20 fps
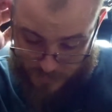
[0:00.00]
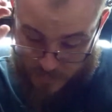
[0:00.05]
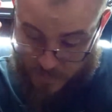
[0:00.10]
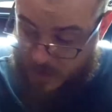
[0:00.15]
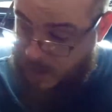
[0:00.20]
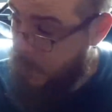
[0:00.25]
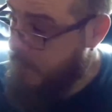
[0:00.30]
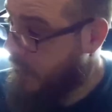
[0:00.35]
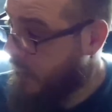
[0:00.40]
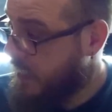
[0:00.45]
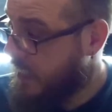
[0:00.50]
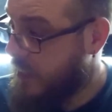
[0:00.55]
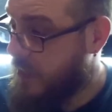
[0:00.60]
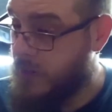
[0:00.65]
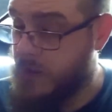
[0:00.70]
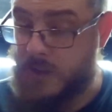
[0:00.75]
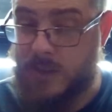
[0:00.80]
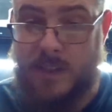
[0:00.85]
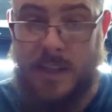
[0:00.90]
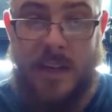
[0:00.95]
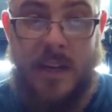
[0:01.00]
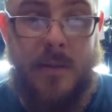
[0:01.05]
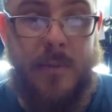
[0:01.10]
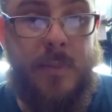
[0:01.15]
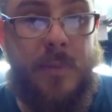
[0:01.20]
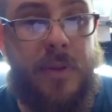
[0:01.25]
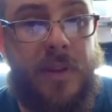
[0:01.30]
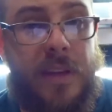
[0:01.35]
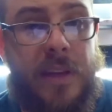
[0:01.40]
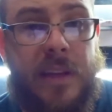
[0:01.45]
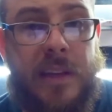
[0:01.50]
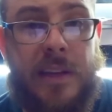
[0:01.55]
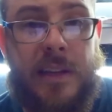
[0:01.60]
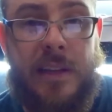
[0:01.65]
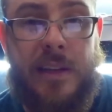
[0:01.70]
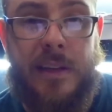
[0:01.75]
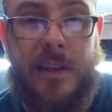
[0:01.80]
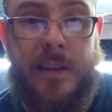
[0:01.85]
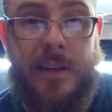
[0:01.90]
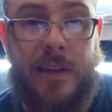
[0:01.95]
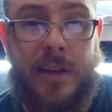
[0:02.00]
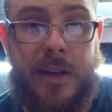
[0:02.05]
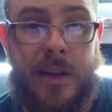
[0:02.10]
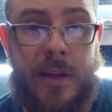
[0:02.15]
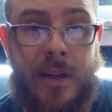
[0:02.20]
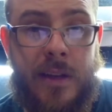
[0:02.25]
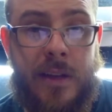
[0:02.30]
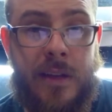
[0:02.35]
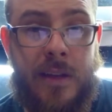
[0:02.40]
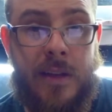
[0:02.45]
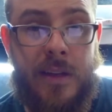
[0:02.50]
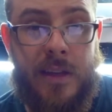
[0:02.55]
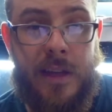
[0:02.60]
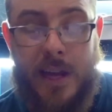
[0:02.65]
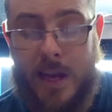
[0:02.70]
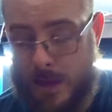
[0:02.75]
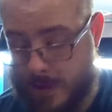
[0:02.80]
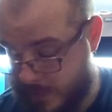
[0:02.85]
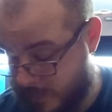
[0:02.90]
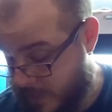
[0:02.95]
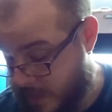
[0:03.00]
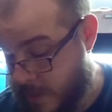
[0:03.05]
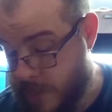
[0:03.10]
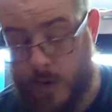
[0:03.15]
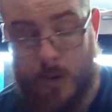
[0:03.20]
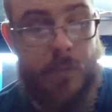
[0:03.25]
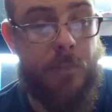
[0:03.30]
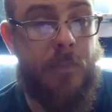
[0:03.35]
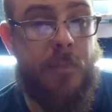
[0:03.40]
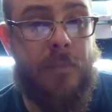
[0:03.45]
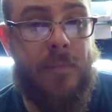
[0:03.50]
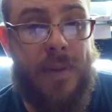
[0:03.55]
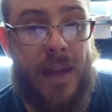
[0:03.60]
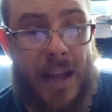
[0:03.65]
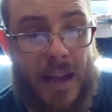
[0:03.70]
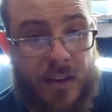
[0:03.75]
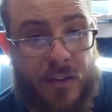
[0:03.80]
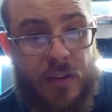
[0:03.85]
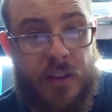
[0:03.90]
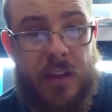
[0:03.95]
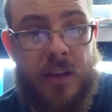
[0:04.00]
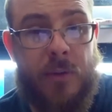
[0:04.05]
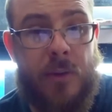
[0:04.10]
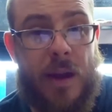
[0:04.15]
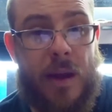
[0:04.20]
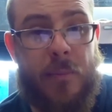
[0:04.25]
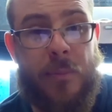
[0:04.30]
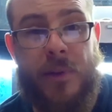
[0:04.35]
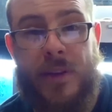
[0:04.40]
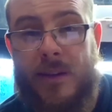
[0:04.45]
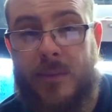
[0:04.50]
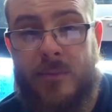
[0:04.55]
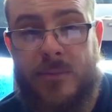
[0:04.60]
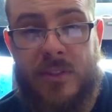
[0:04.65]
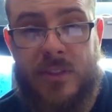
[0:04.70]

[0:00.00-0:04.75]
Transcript: I'm gonna get her set up, and yeah, now I'm actually gonna wrap it up. So